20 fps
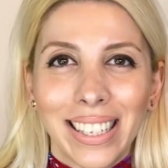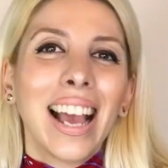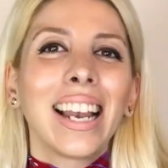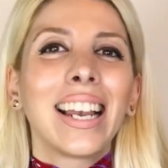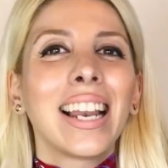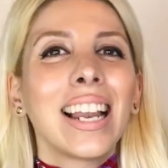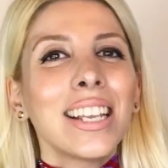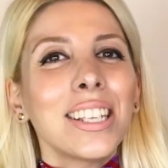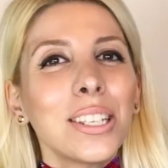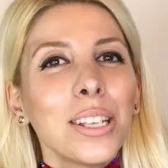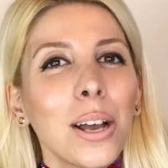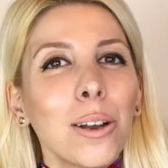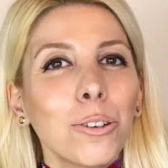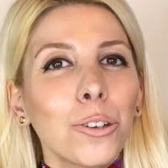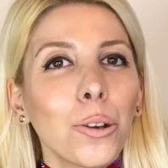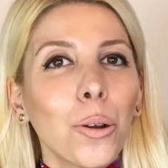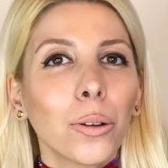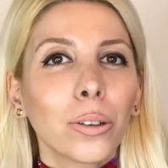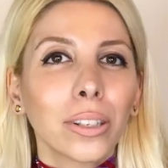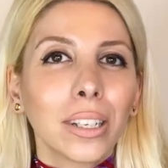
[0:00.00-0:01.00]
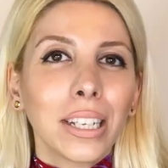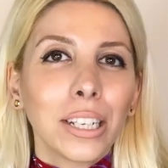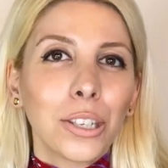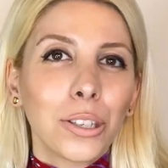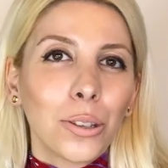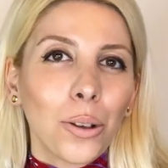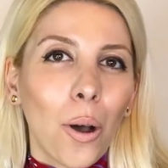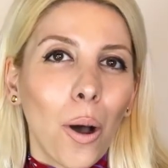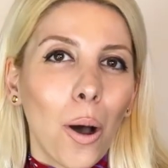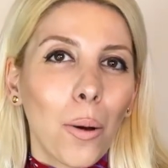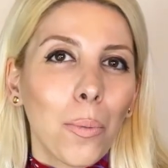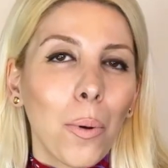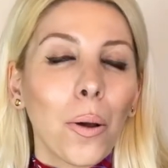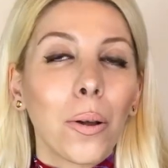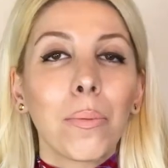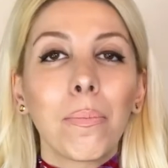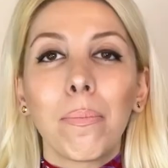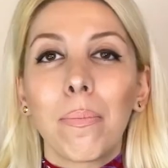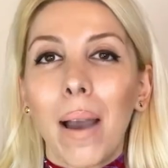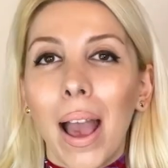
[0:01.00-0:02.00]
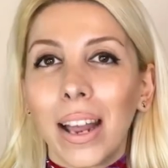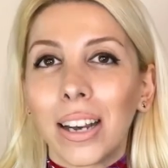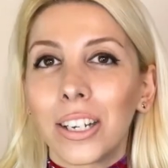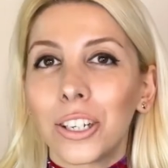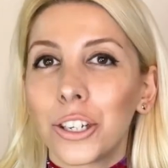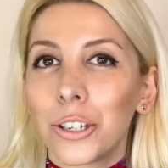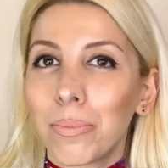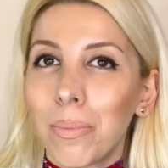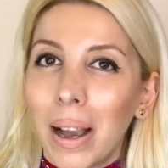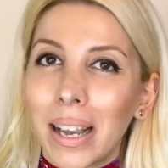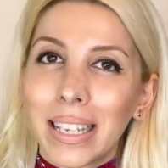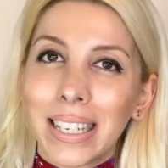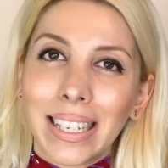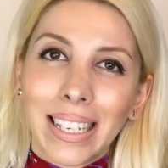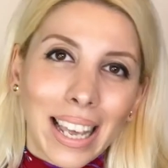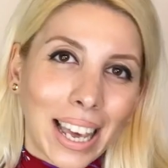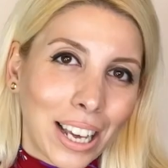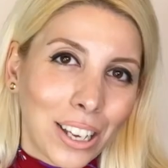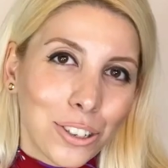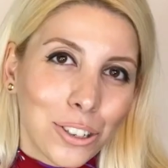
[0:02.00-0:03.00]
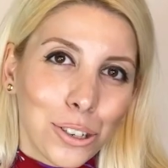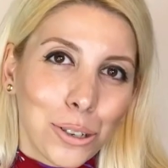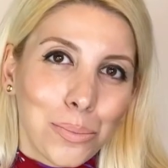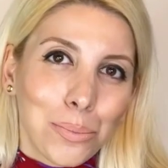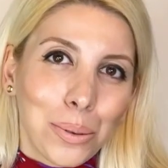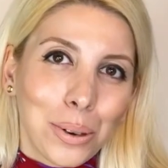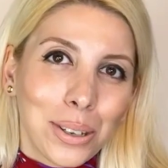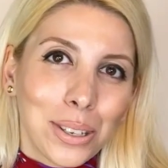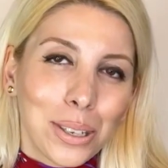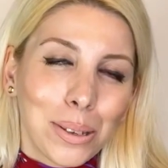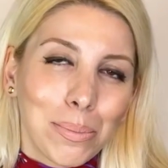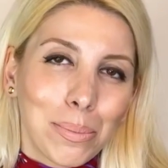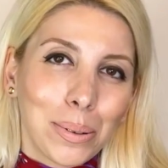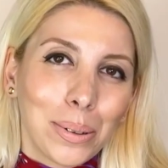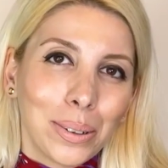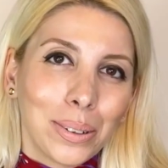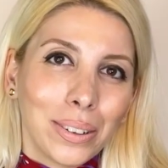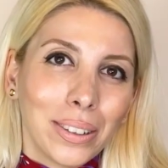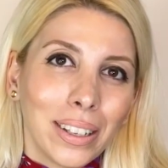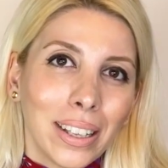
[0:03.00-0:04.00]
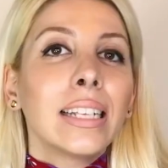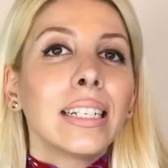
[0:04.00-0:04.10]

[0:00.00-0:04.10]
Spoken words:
Let's now shortly stop on managed by stages principle.